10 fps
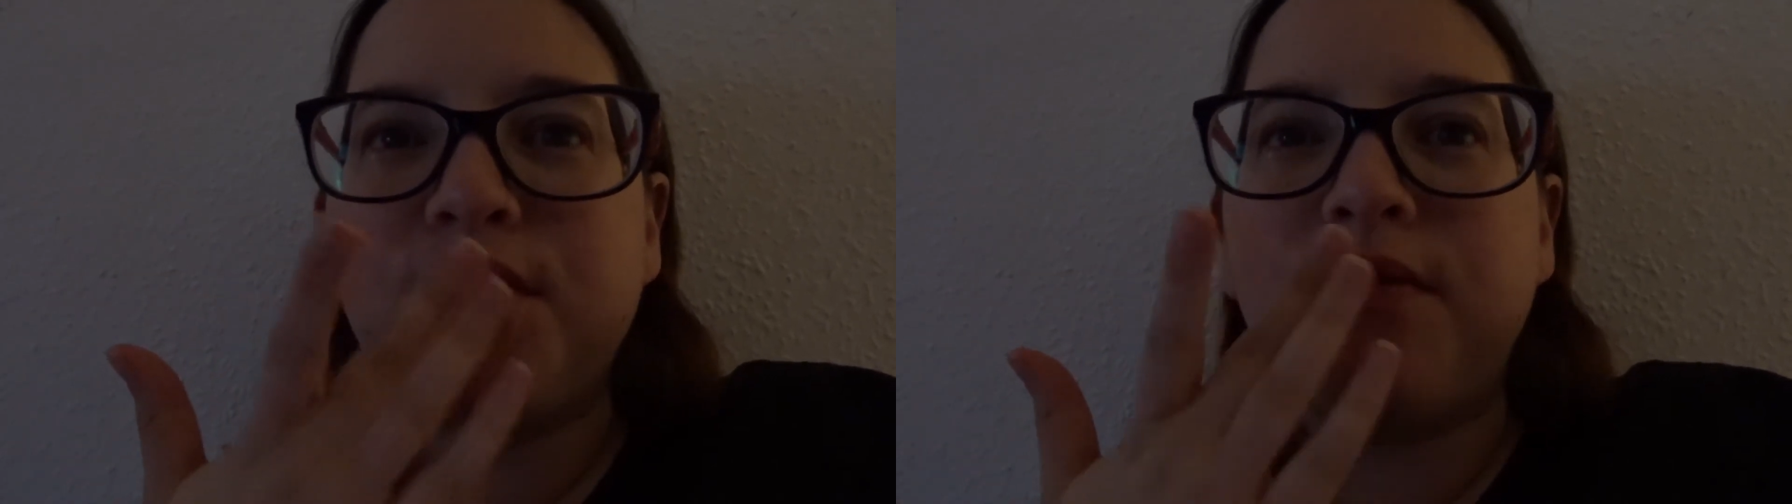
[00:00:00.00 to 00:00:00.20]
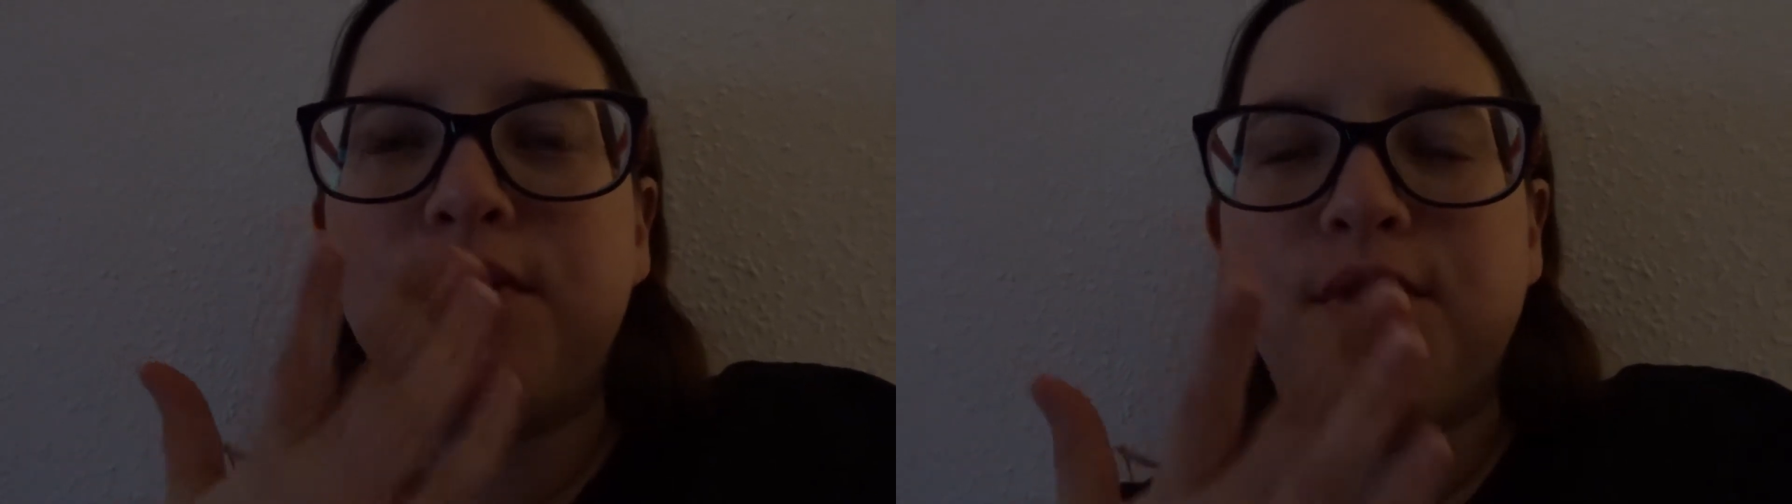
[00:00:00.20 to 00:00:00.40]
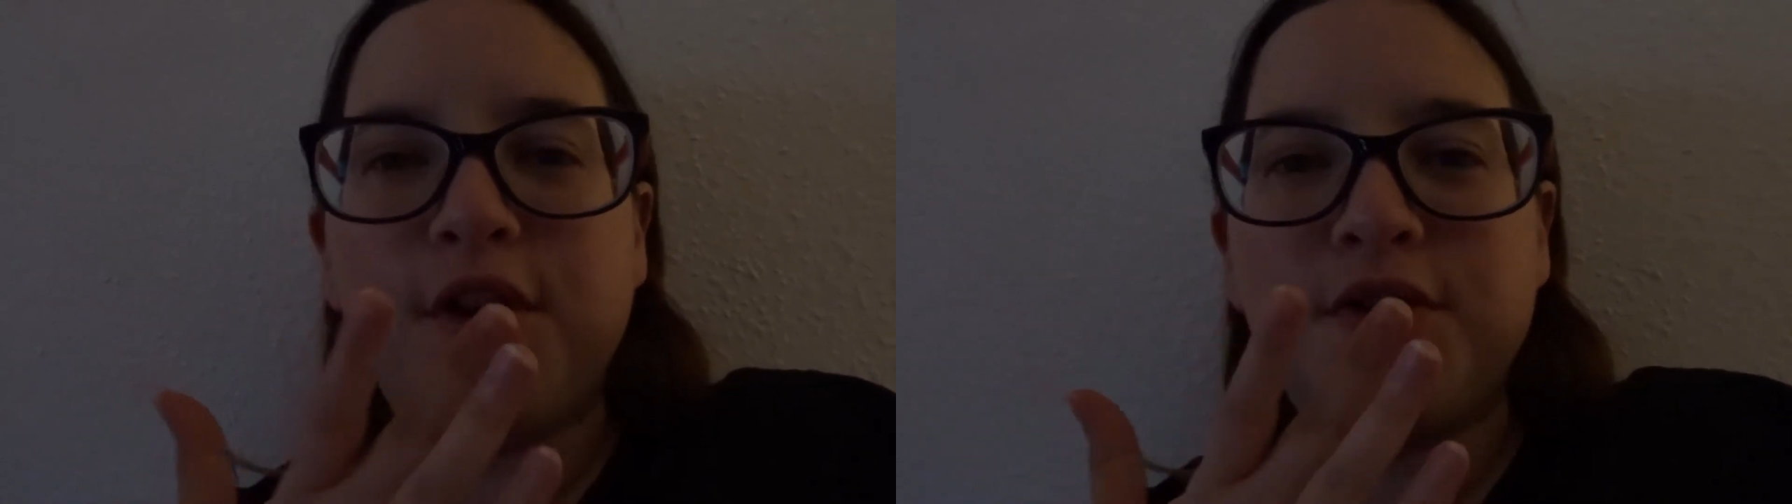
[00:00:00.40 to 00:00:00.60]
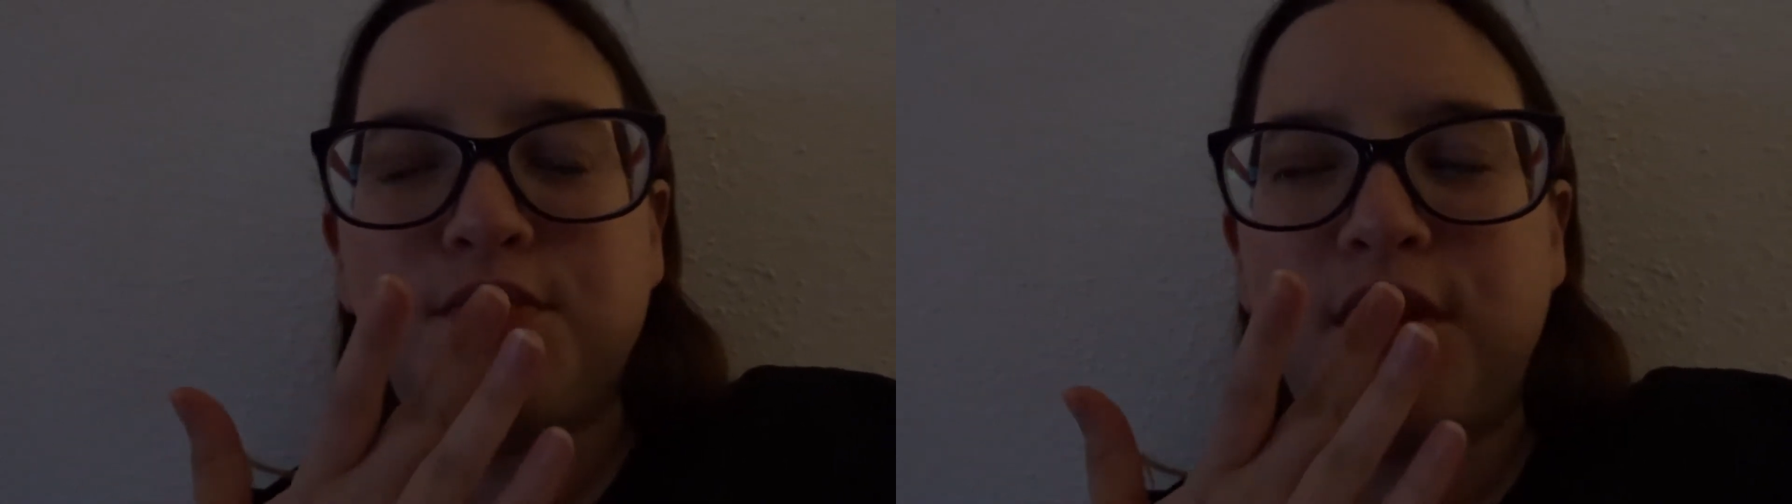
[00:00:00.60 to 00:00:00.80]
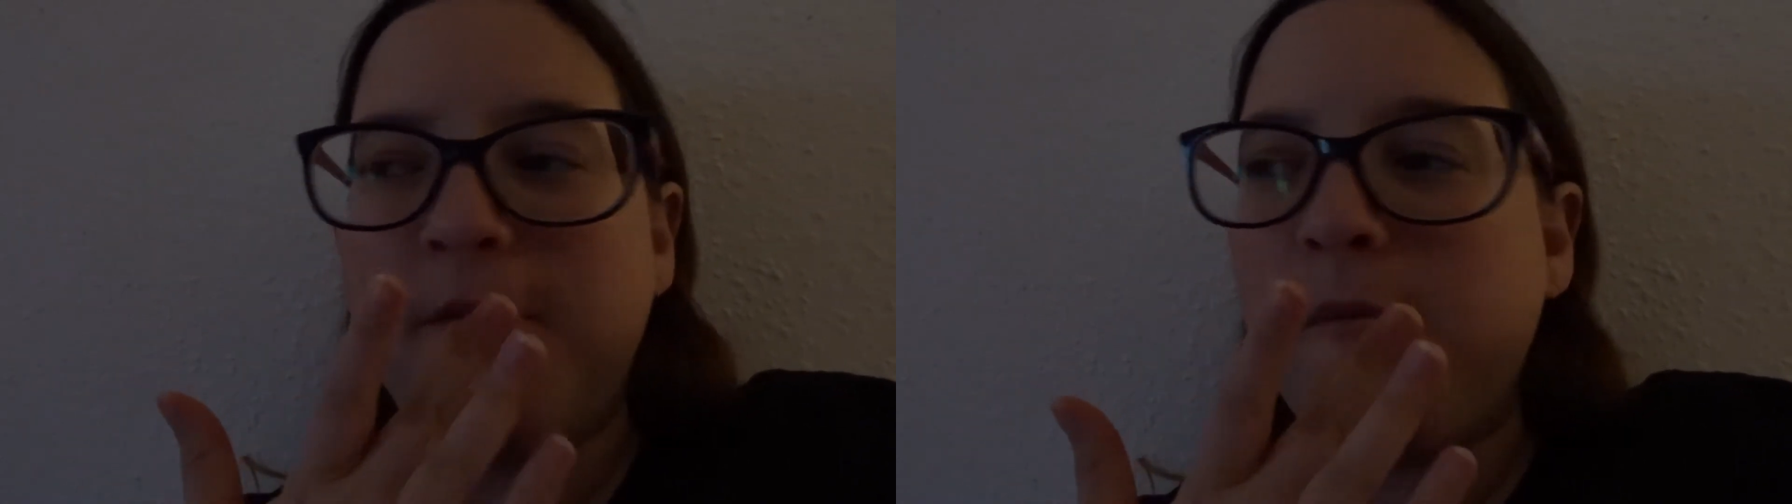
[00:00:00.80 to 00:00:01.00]
of the
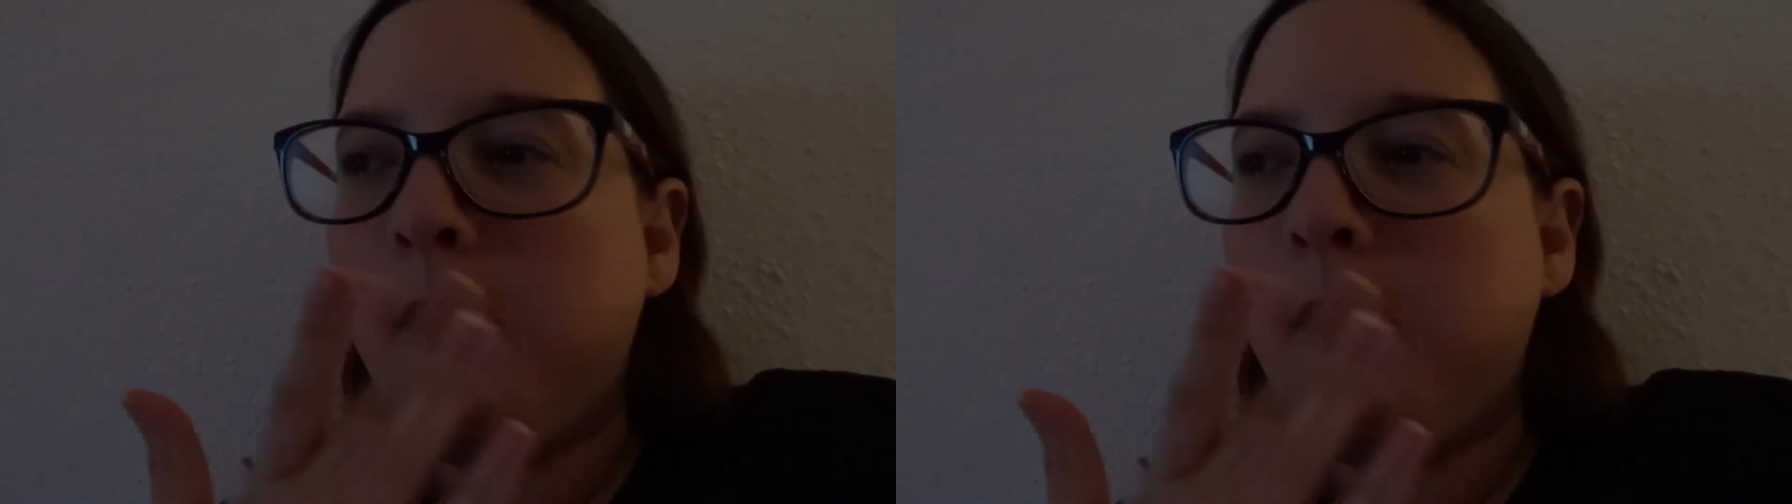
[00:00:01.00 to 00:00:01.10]
raspberry.